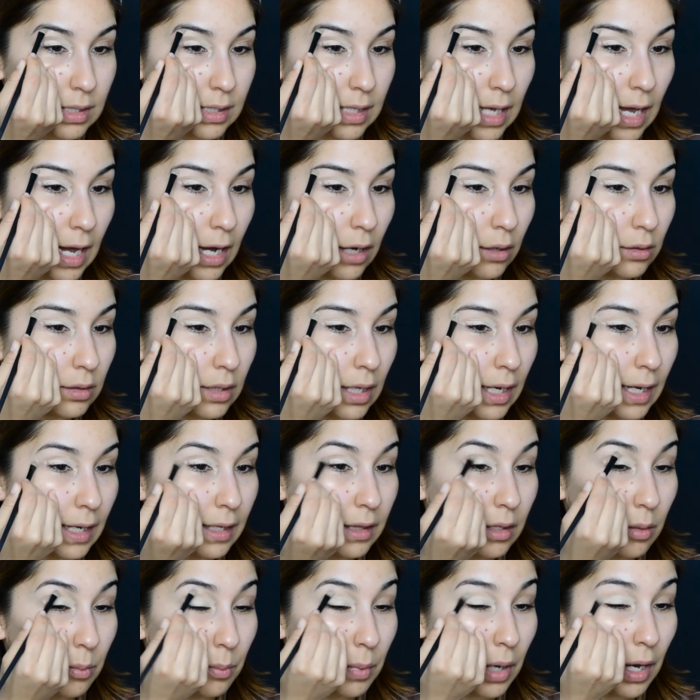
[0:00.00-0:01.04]
just
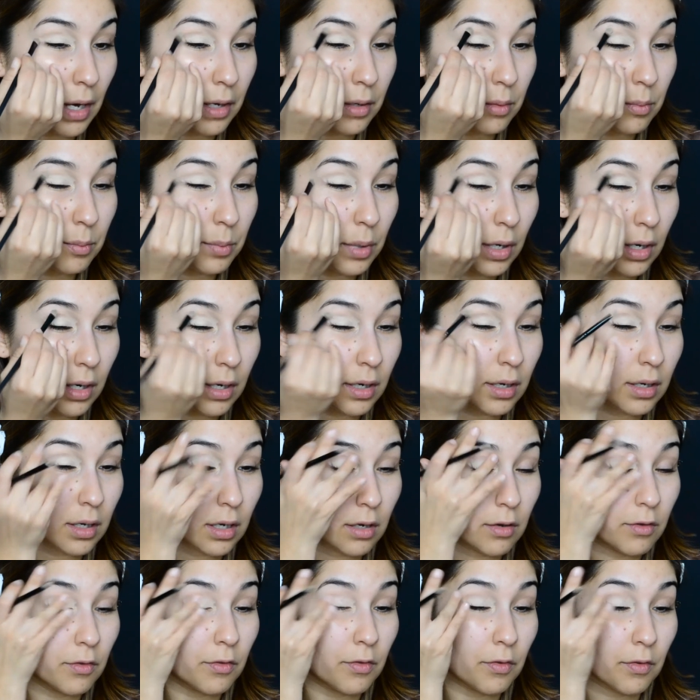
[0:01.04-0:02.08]
outline the bottom
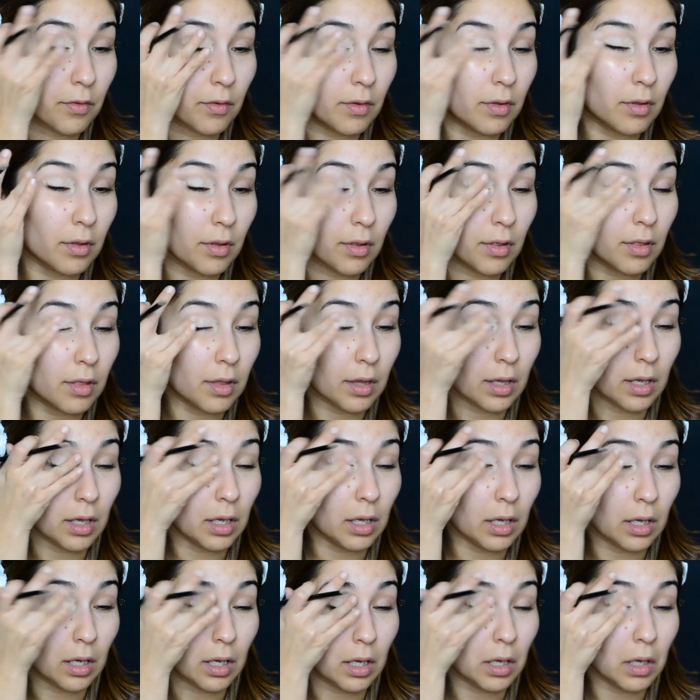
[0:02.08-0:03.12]
part of
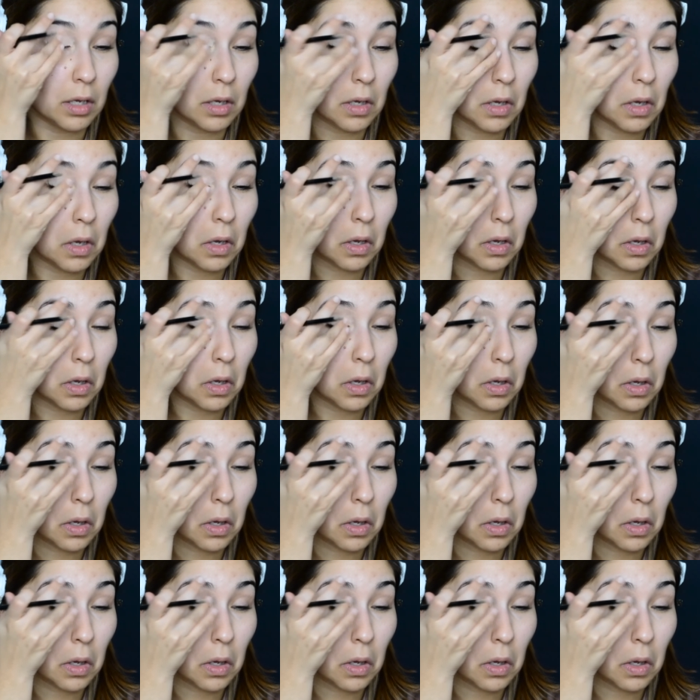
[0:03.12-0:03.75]
the